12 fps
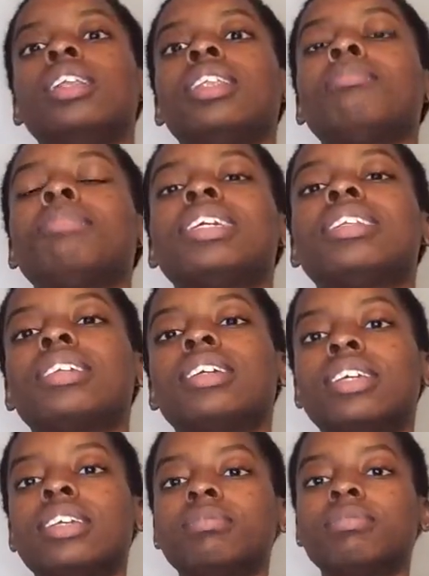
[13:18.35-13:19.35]
I'm like,
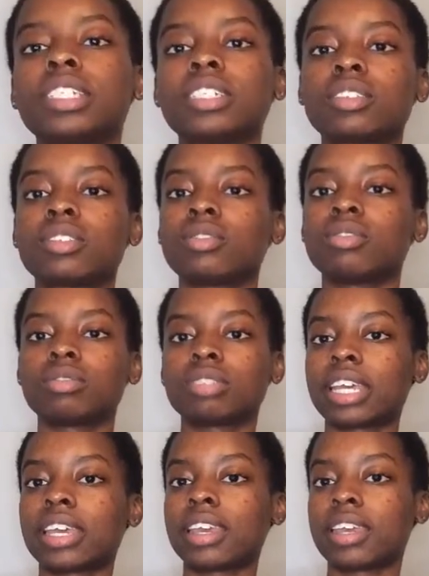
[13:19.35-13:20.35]
dang, that's so
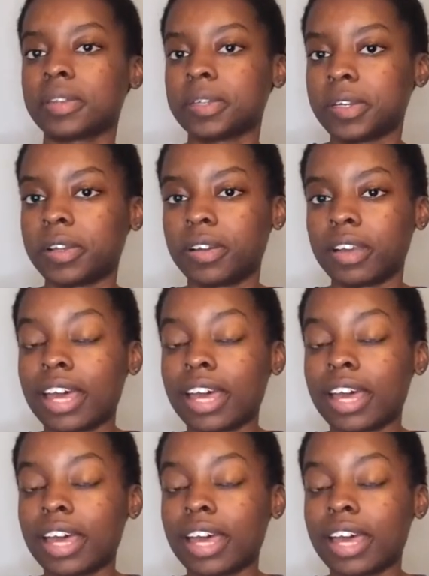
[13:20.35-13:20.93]
sad, you know.